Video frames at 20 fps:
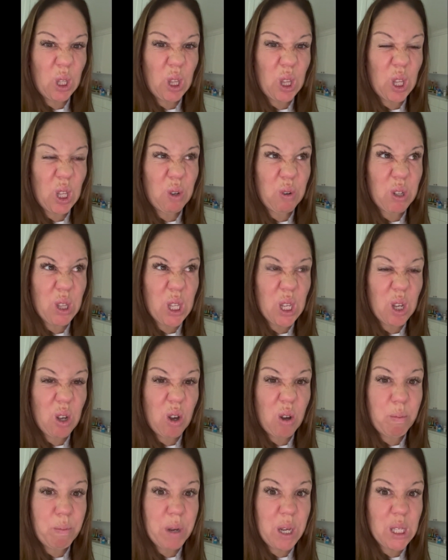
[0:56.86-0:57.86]
what they
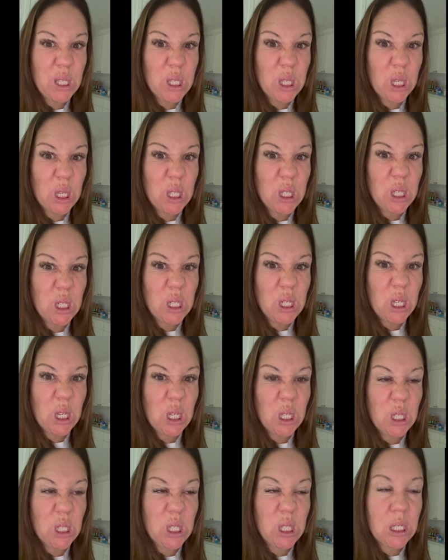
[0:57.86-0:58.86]
call bites, licks, and
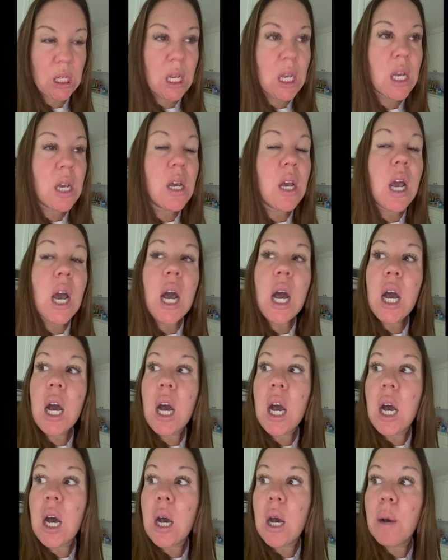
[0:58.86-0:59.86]
tastes.
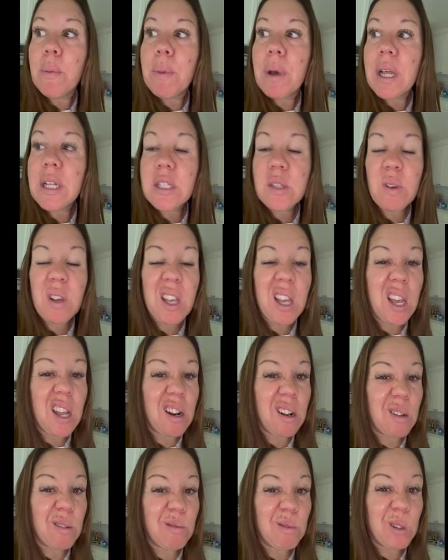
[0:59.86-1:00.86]
And so I had
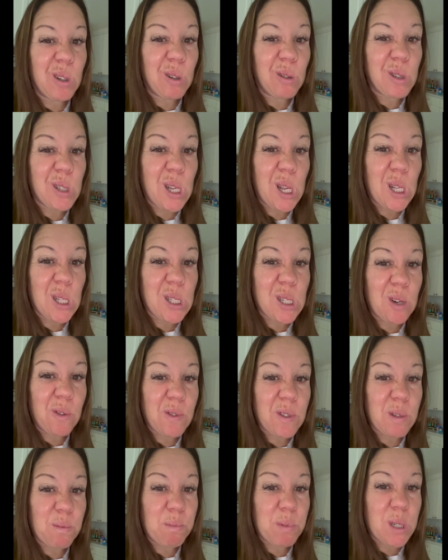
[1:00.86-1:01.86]
a little taste of
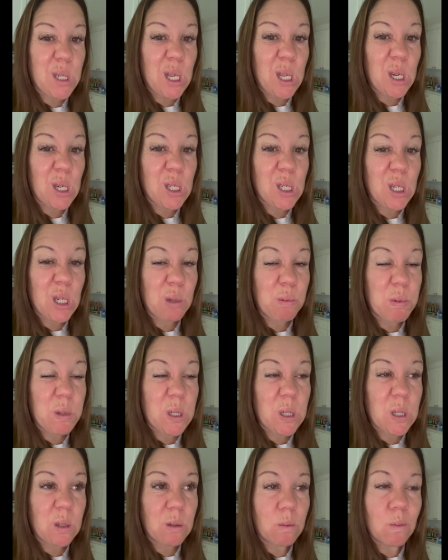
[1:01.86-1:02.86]
some potato chips.
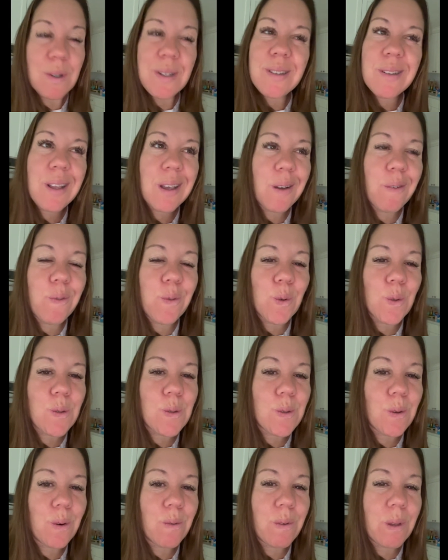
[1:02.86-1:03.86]
It wasn't like a full
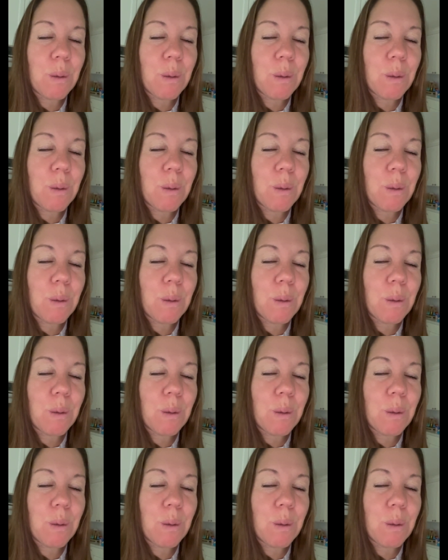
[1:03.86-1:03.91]
serving,